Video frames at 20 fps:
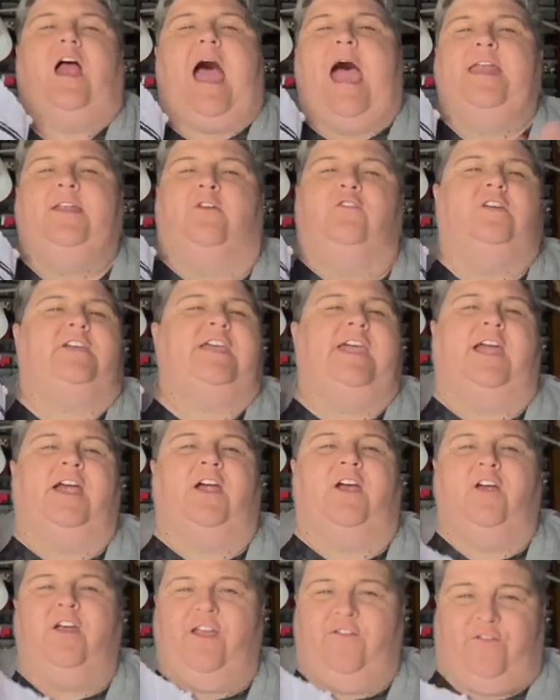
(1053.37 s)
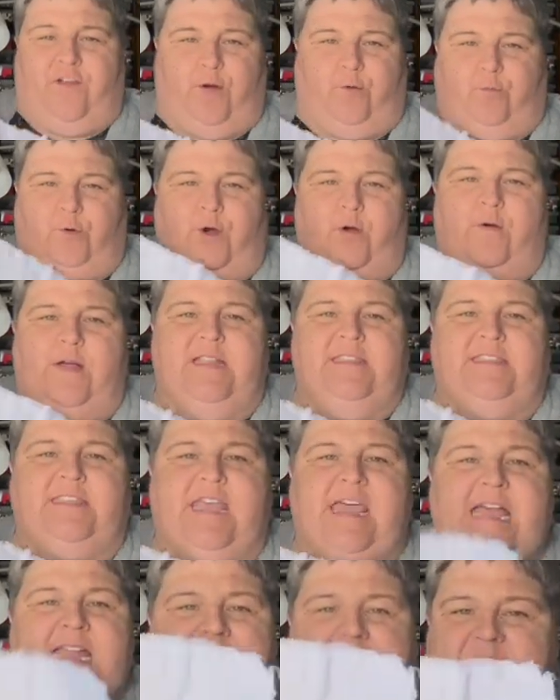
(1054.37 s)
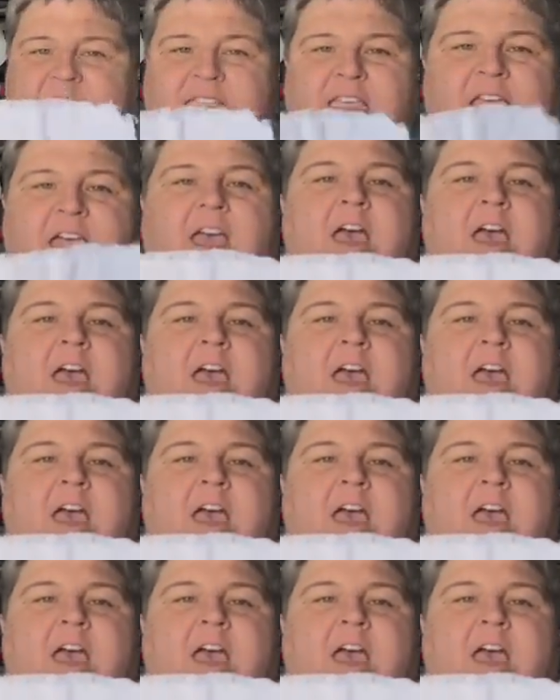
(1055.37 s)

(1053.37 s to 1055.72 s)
I don't care if it ruins it.